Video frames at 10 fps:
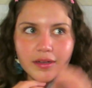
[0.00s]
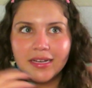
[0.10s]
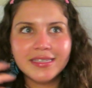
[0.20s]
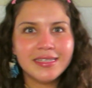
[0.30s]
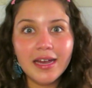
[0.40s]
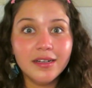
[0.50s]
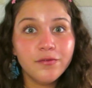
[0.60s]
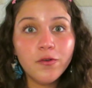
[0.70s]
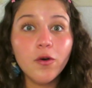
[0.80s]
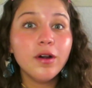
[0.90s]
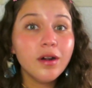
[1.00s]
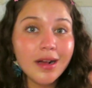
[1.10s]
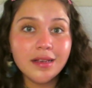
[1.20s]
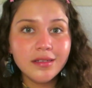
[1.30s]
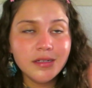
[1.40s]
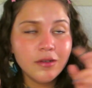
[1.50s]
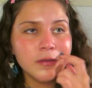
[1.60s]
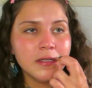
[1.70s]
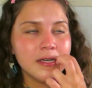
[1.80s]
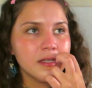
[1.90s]
excited for as a new
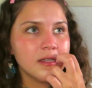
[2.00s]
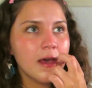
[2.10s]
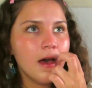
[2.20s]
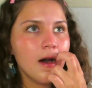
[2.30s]
release